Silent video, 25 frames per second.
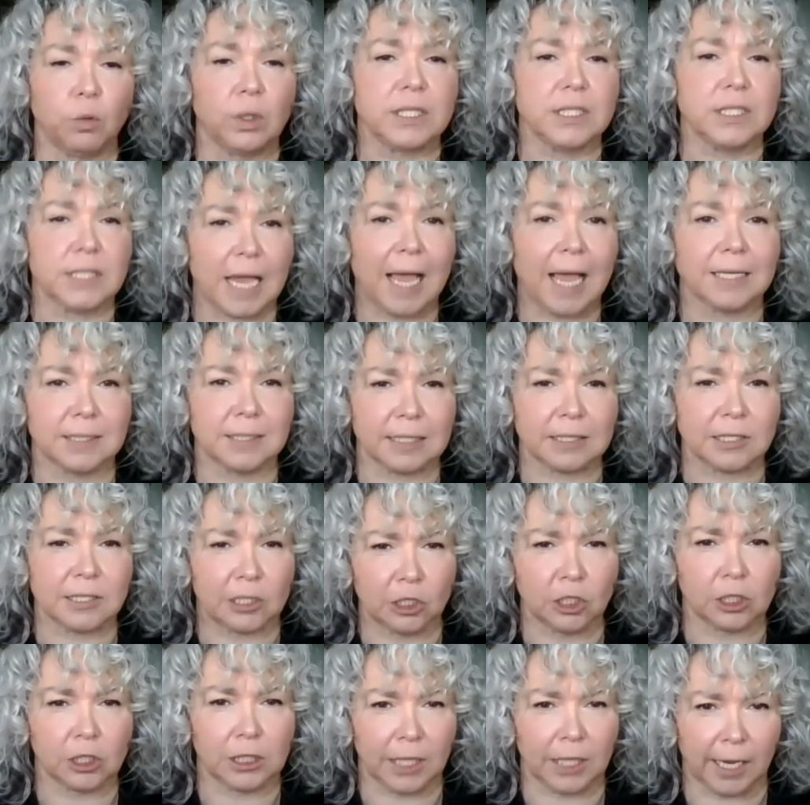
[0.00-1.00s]
does access
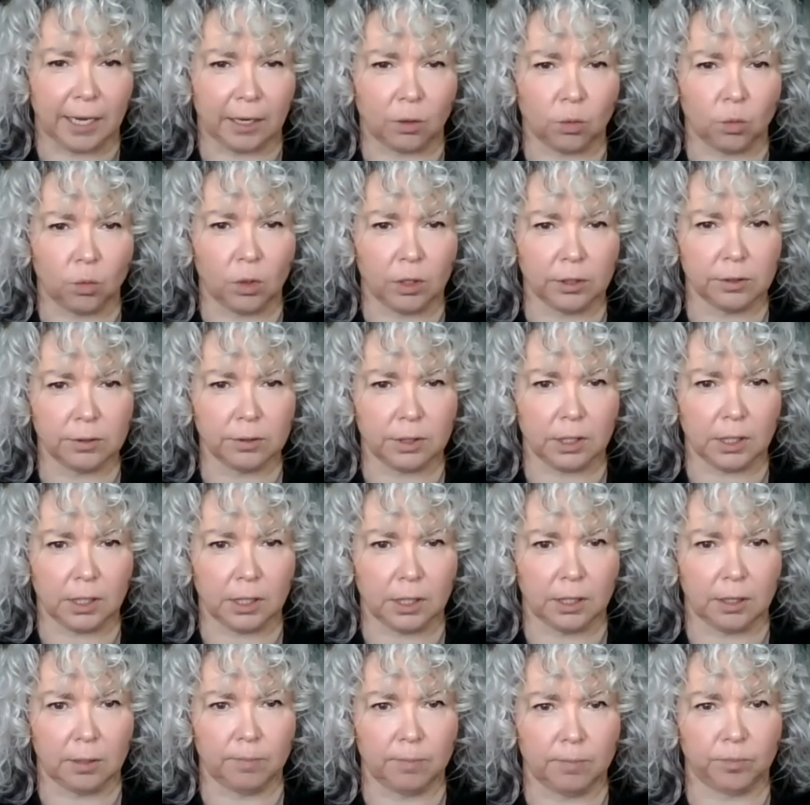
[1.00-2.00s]
look like? What are
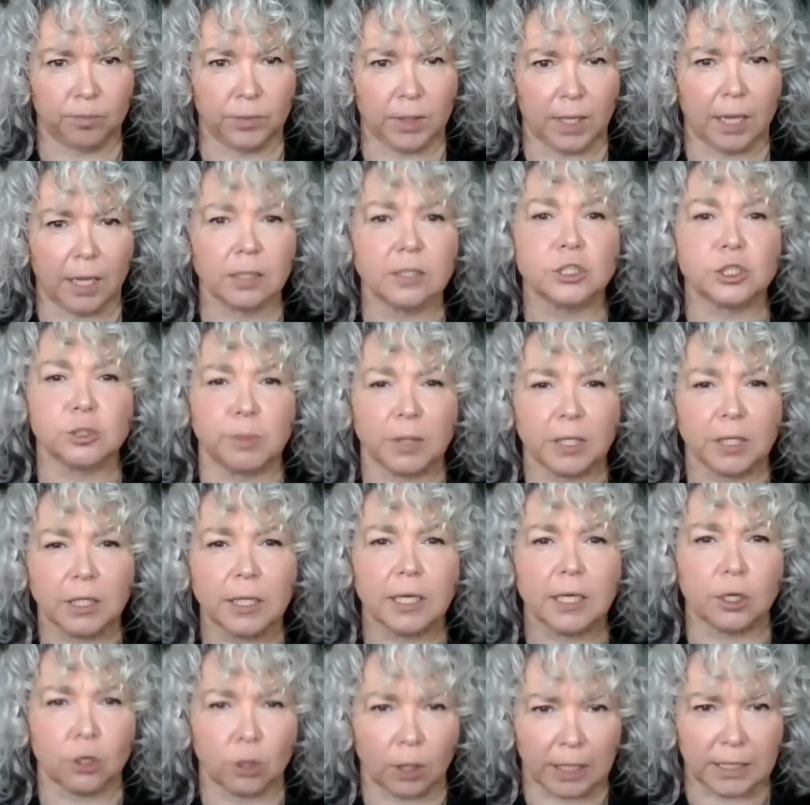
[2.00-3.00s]
the
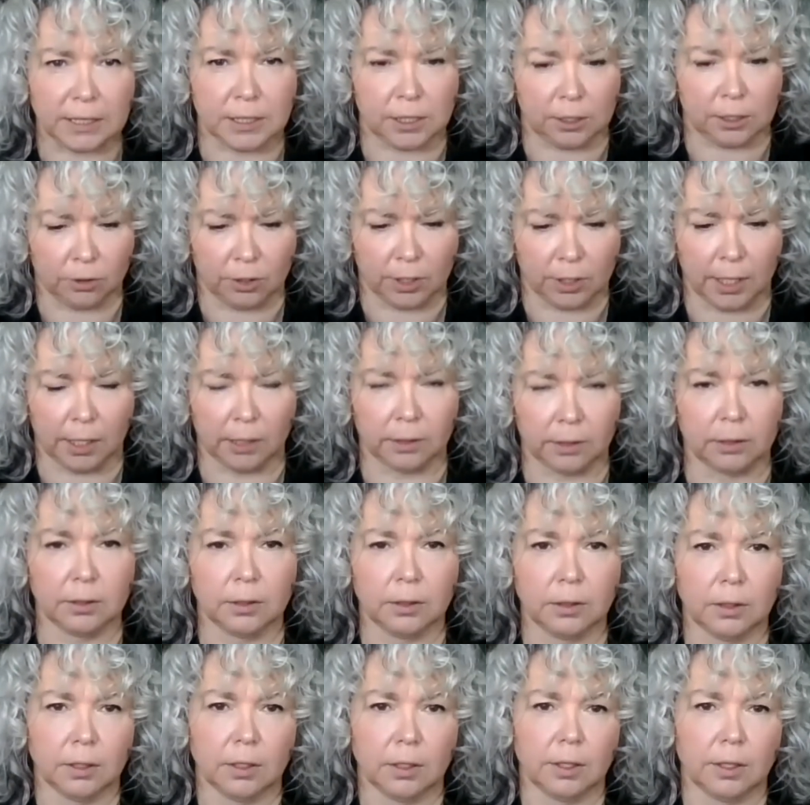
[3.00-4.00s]
eligibility criteria
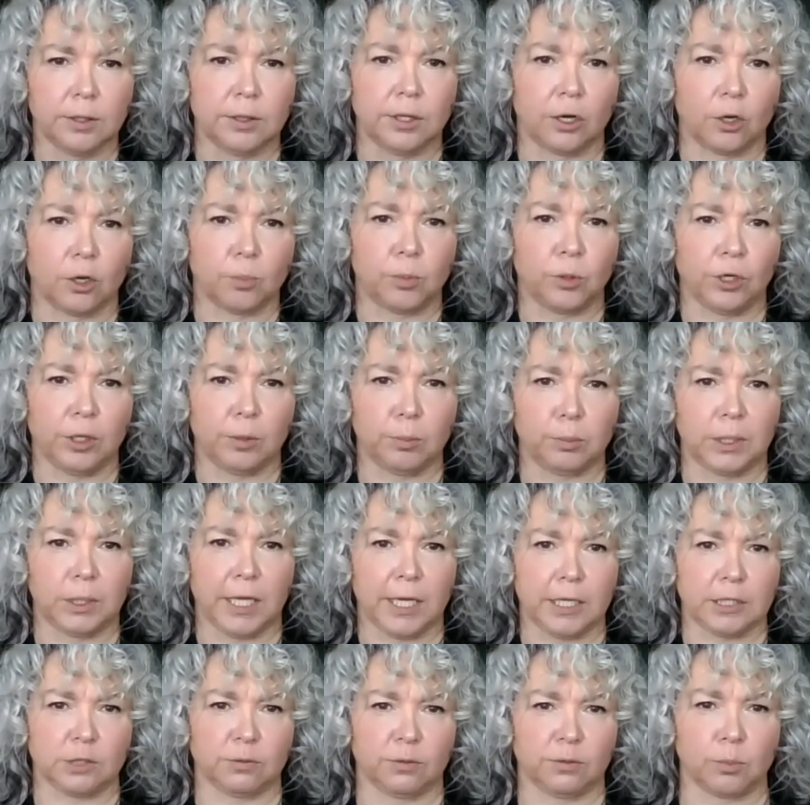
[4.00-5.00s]
that are put in
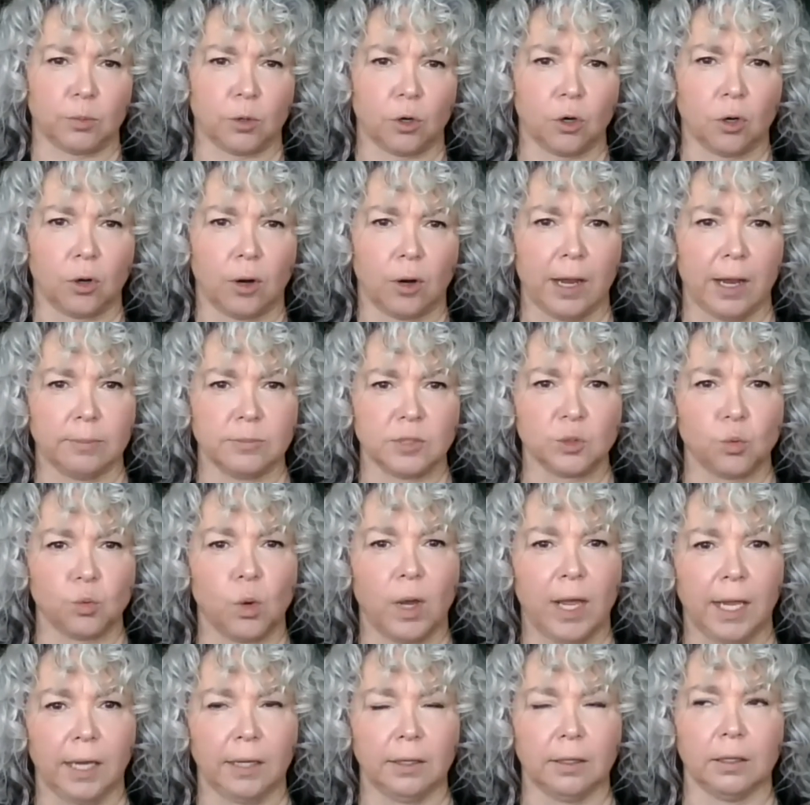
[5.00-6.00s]
place for programs
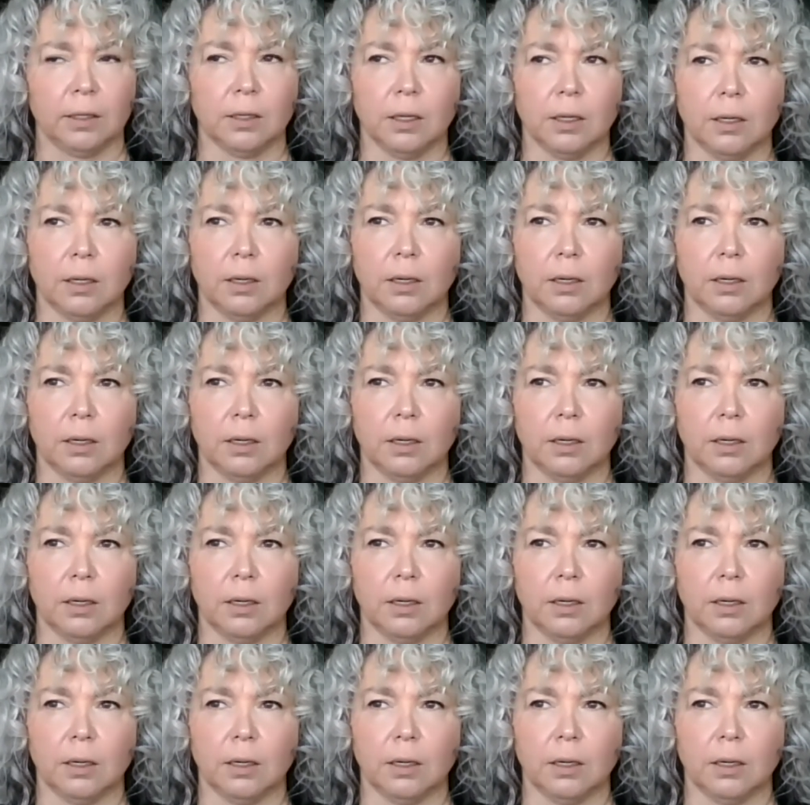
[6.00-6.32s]
when